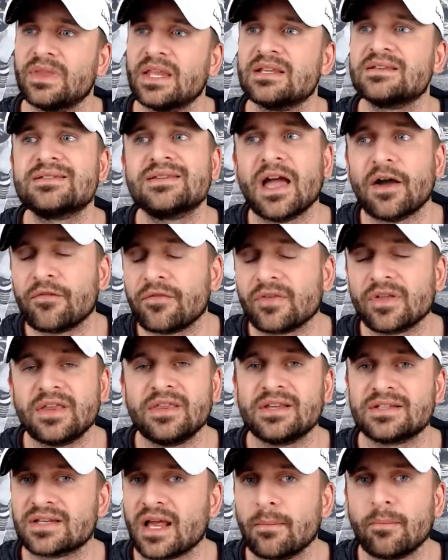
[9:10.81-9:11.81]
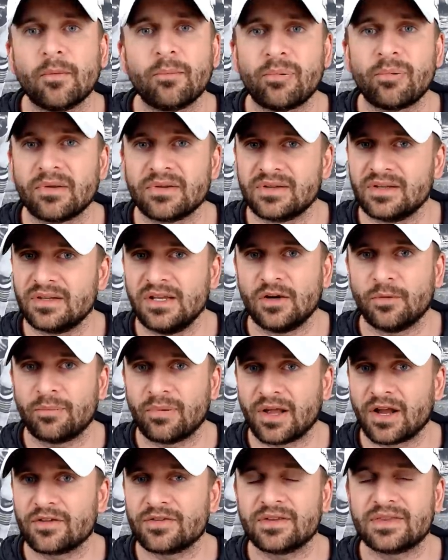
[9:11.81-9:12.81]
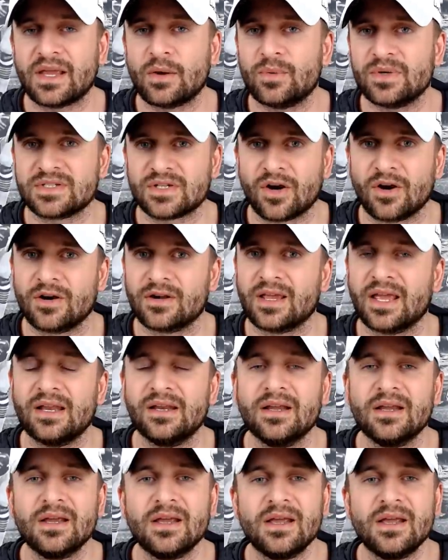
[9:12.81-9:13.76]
It's definitely the type of player that they would target,